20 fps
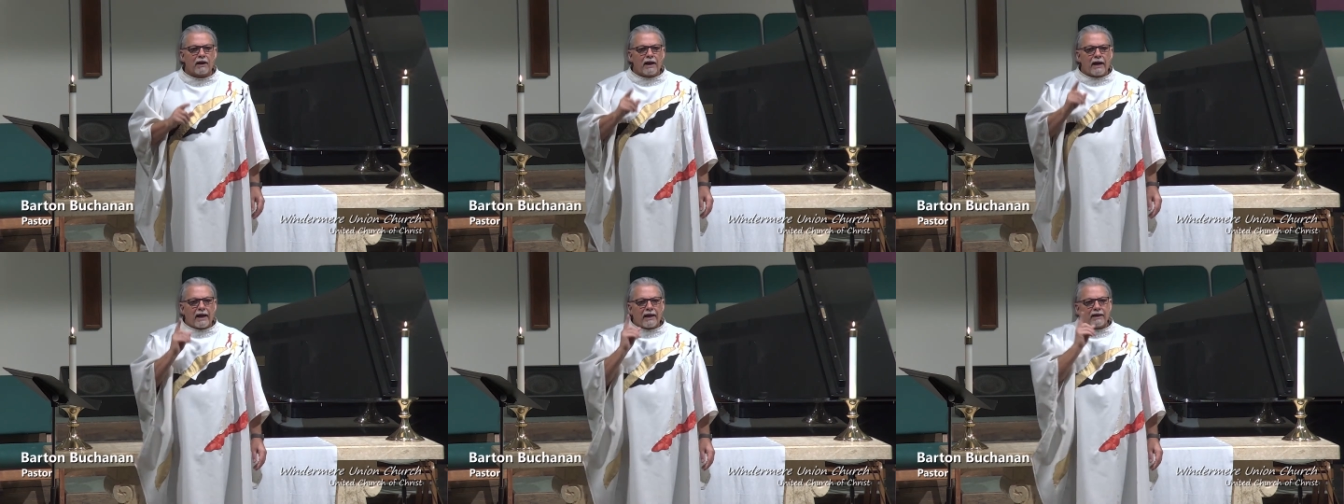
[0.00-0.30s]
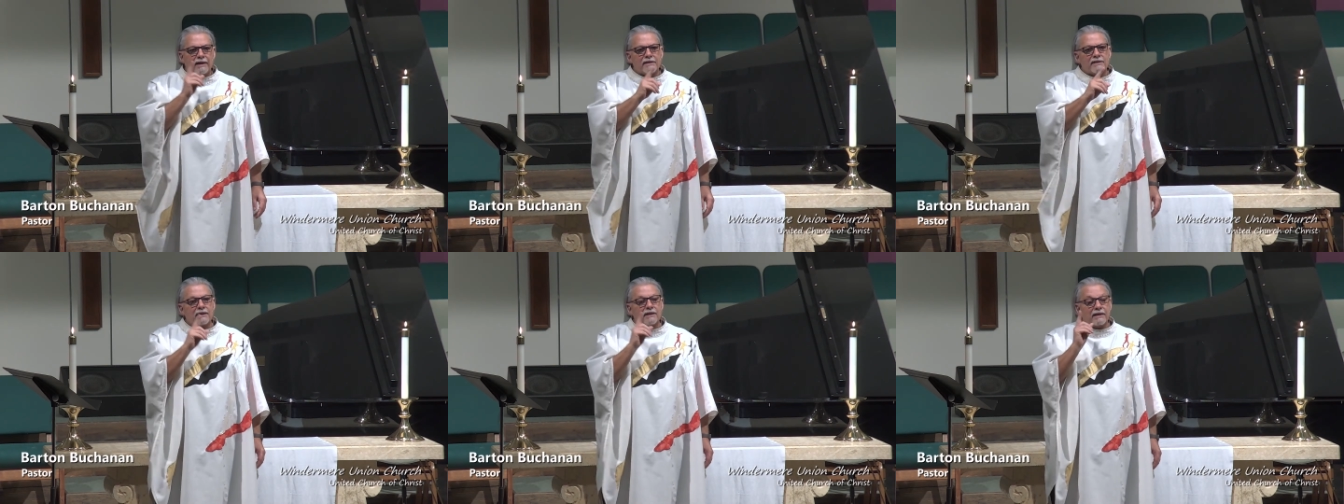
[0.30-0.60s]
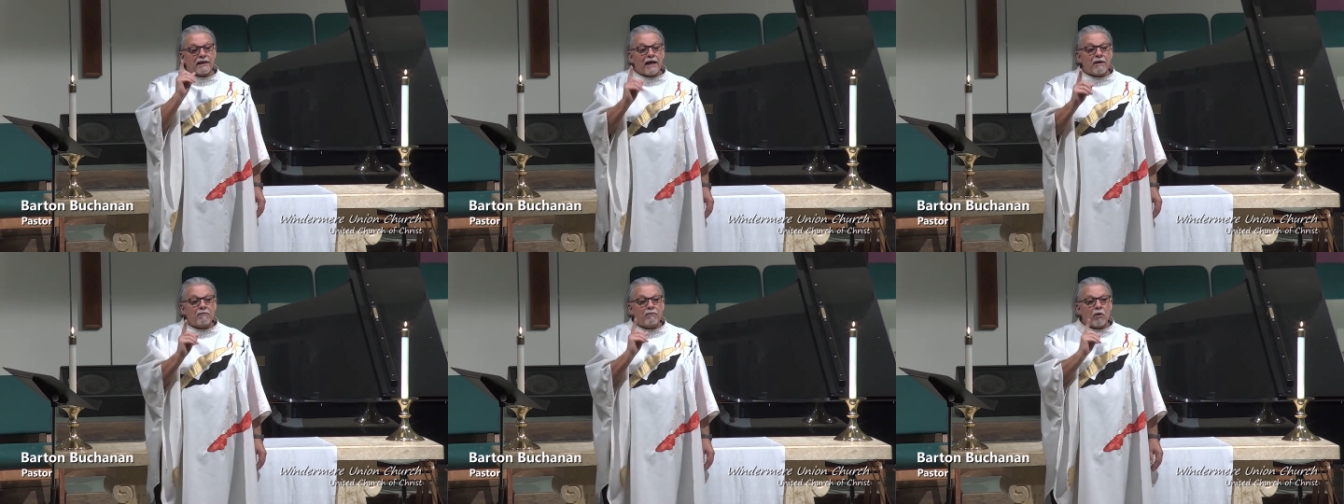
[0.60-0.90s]
And it's at
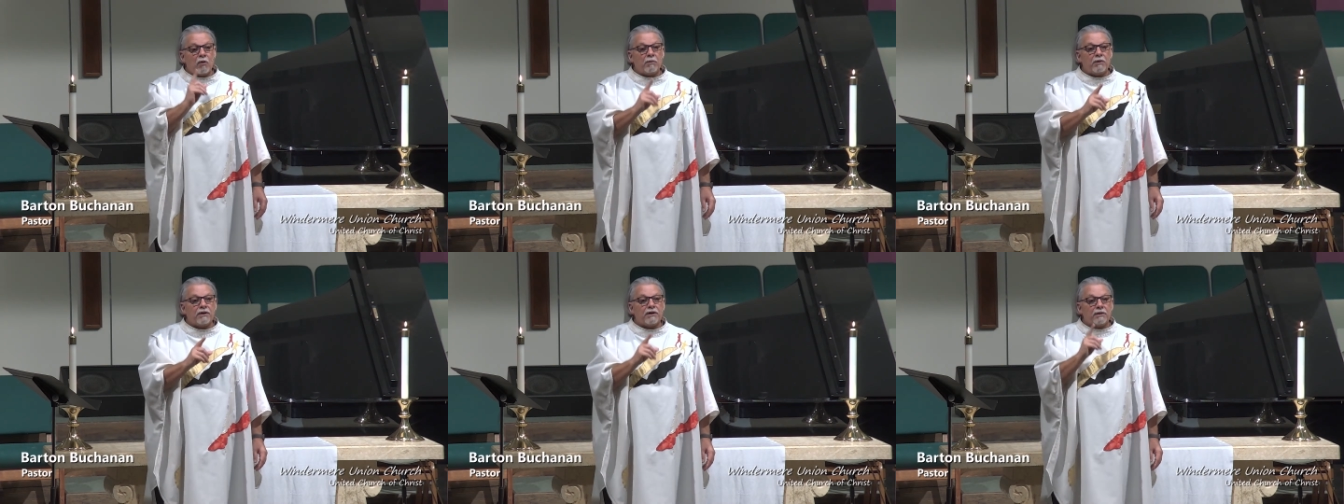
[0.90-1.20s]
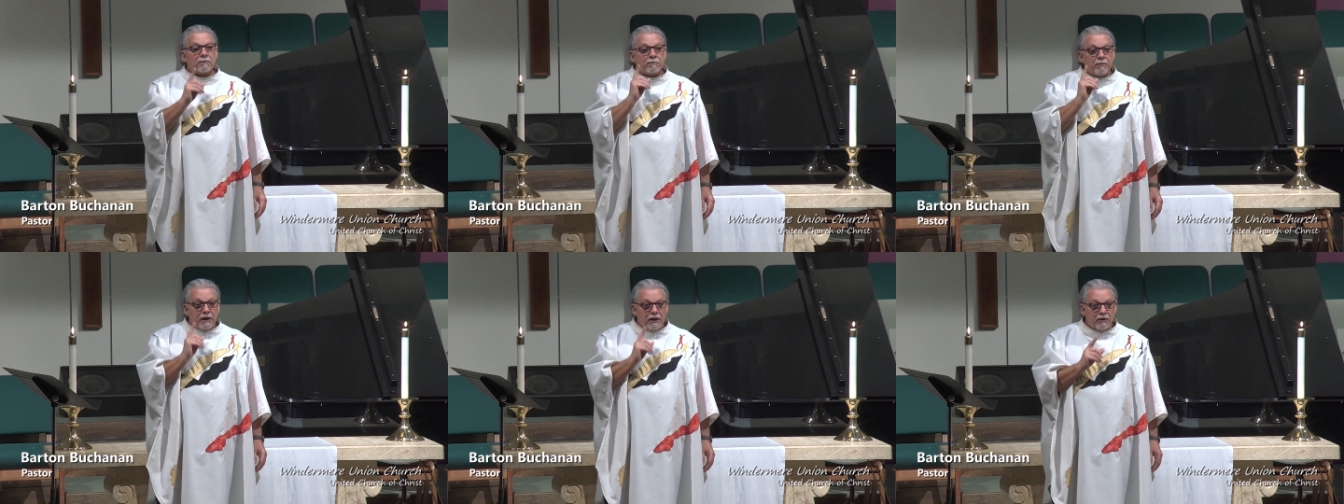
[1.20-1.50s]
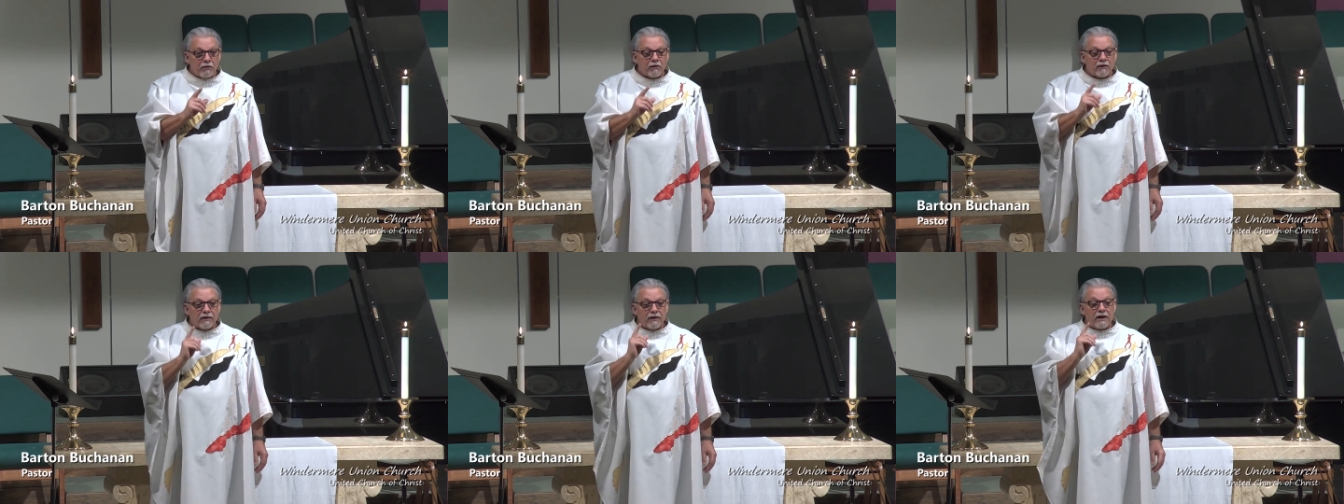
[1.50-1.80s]
that moment that
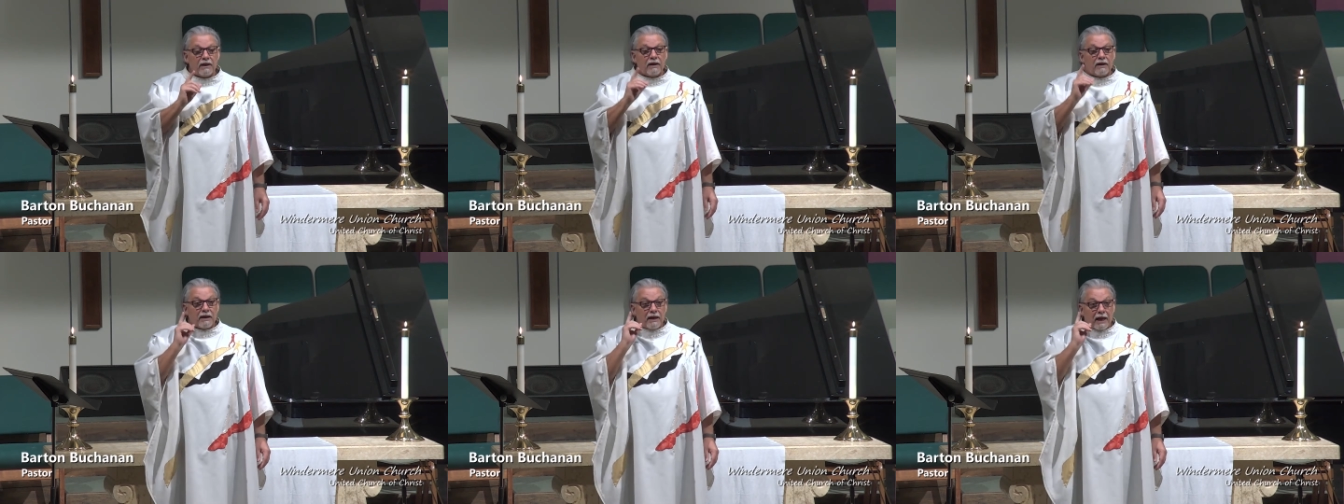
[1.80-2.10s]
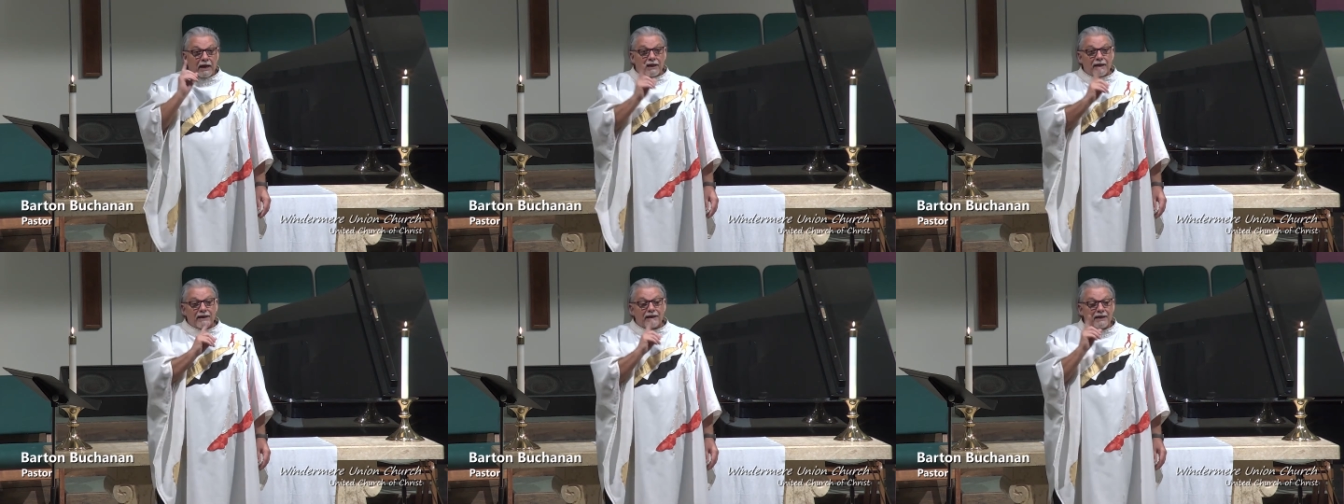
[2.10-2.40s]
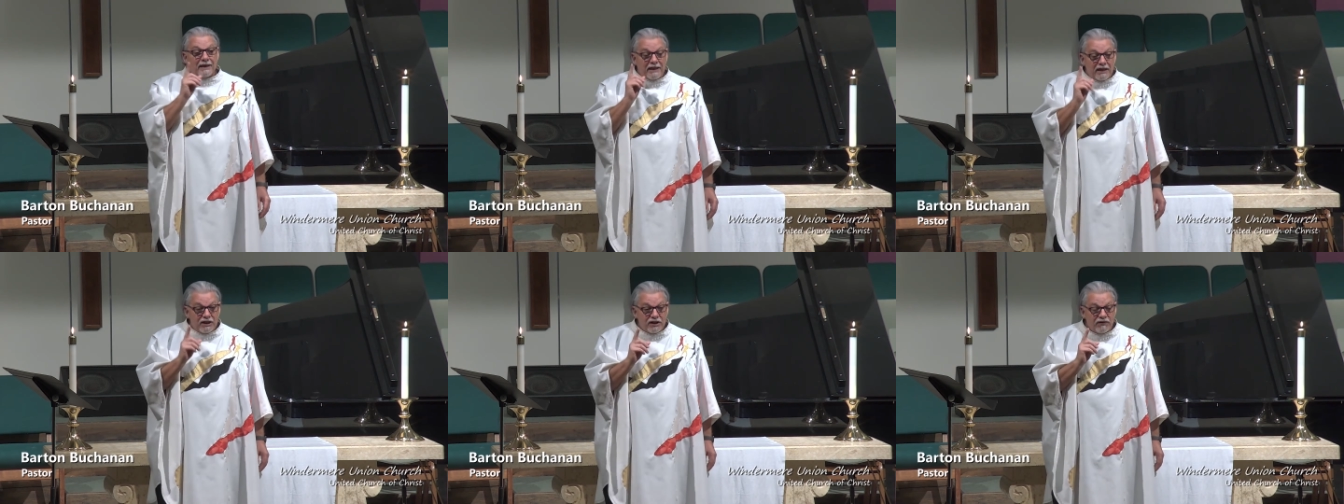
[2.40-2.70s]
Peter then got in
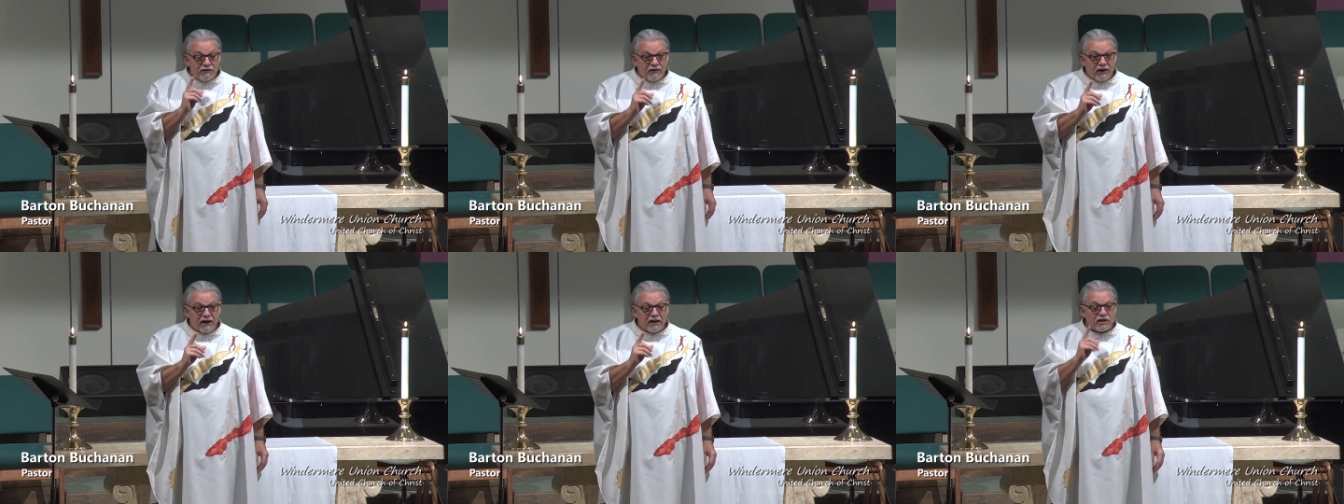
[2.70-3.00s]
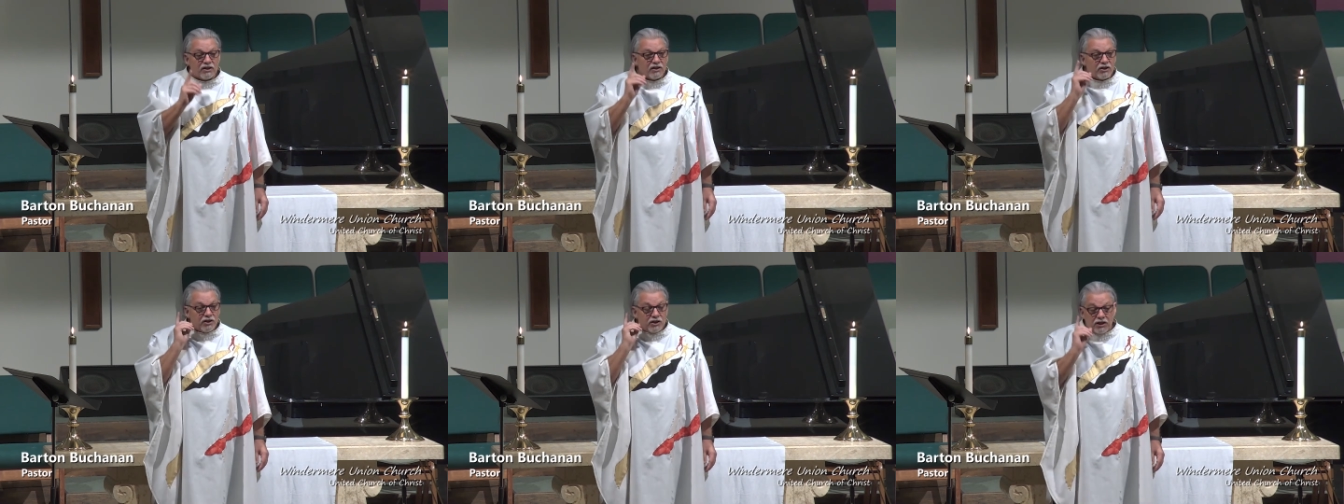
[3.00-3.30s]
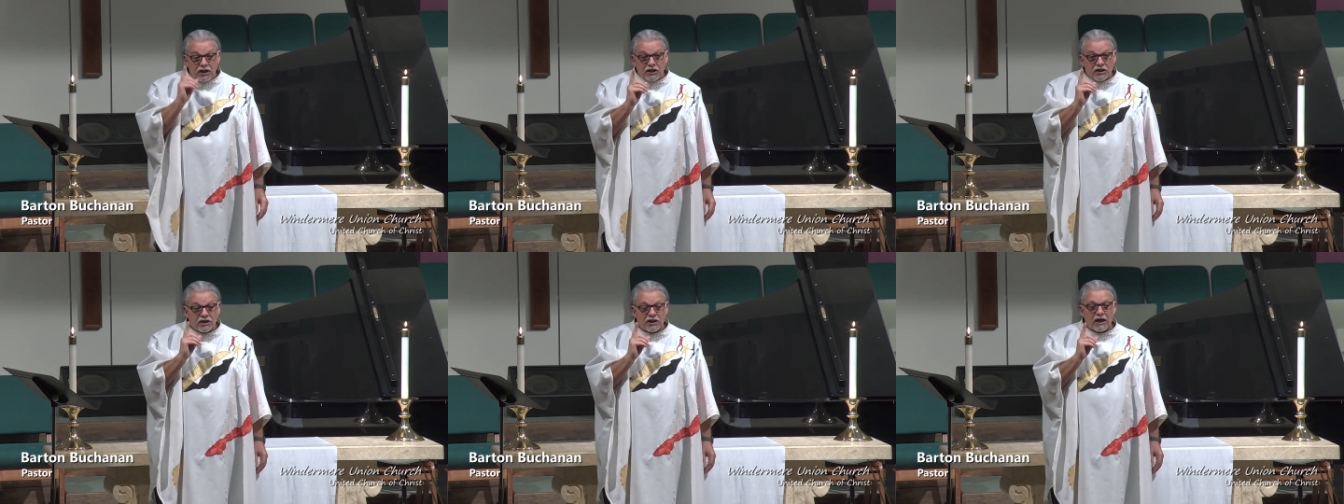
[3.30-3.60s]
his face
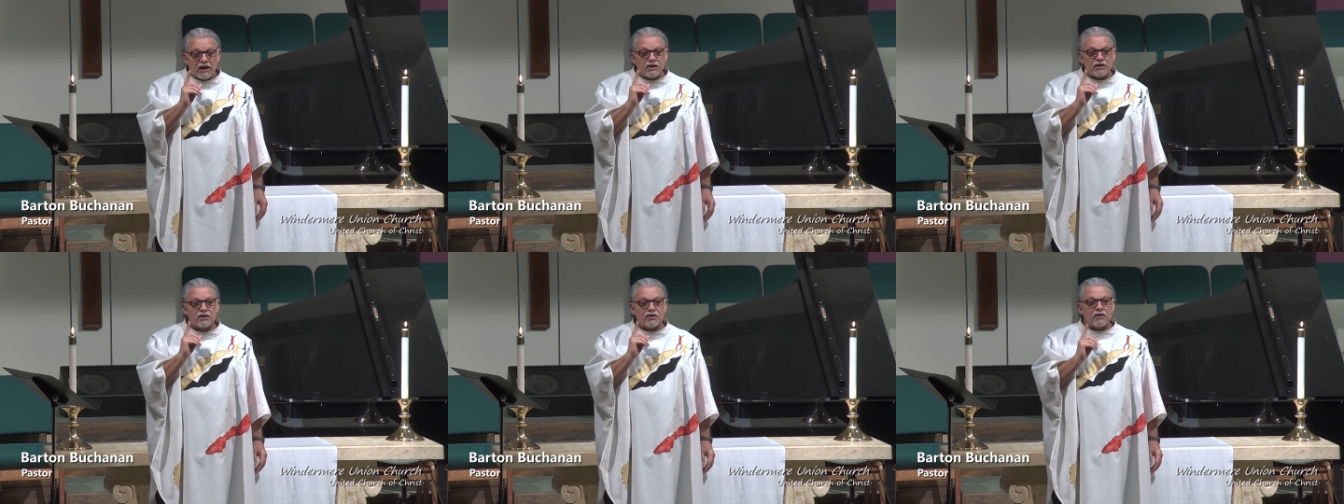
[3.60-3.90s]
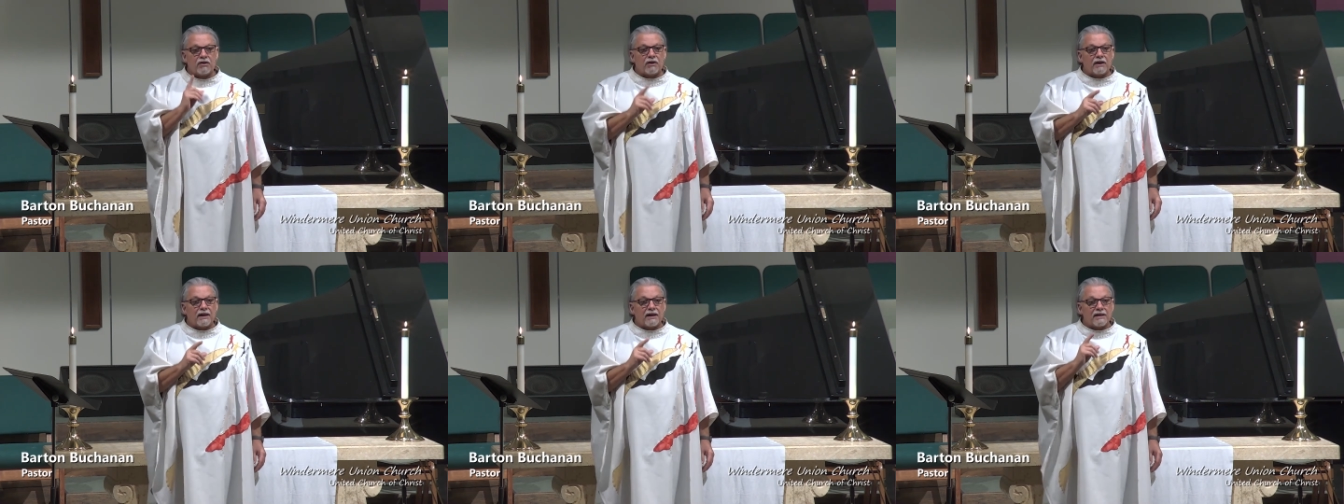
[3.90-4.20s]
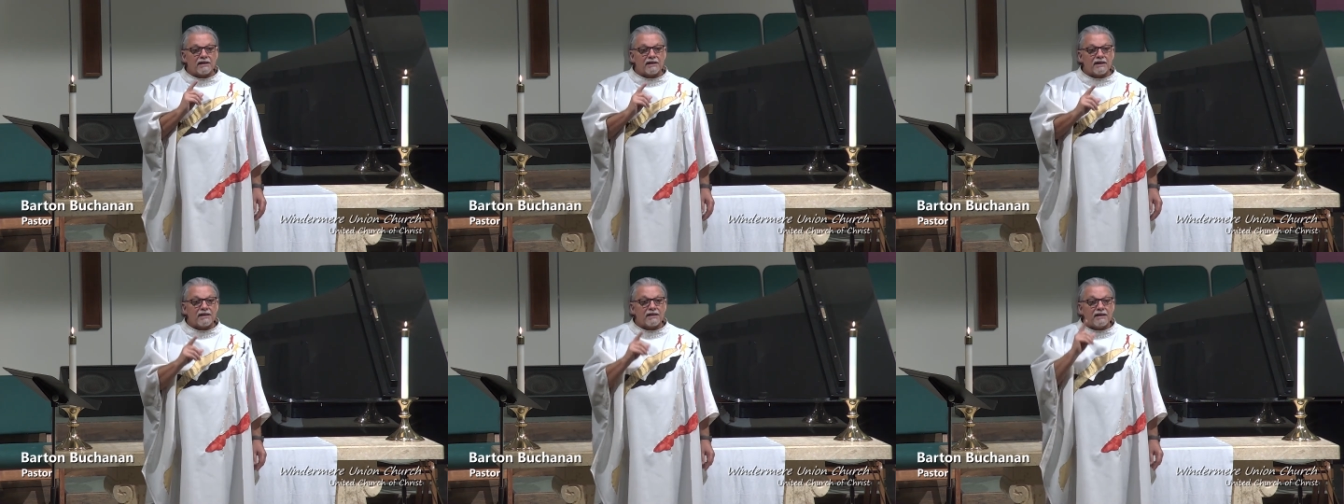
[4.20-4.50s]
just as sternly and
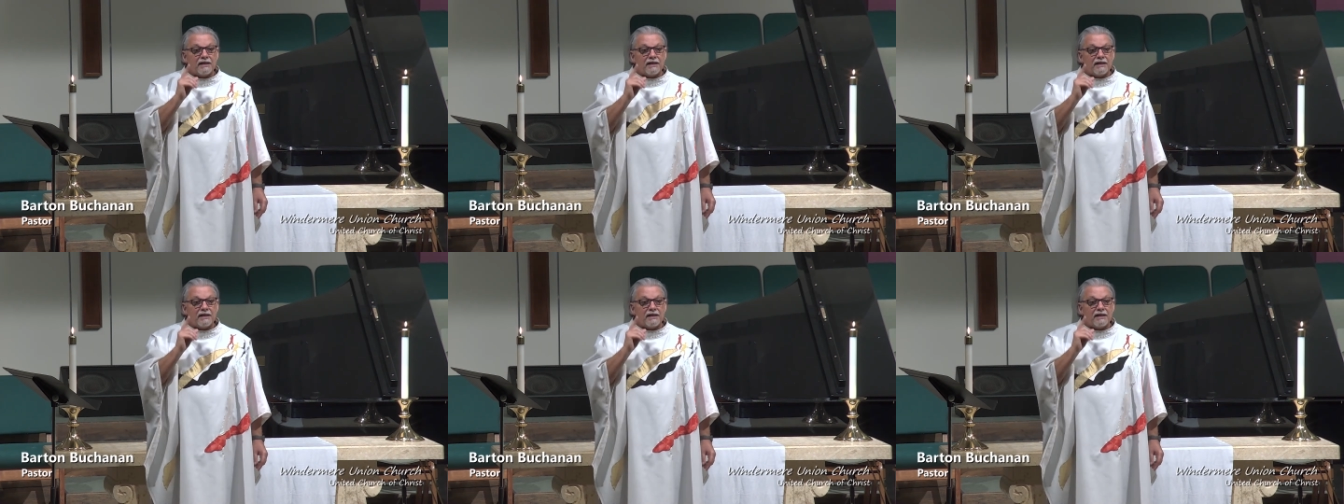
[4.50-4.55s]
says,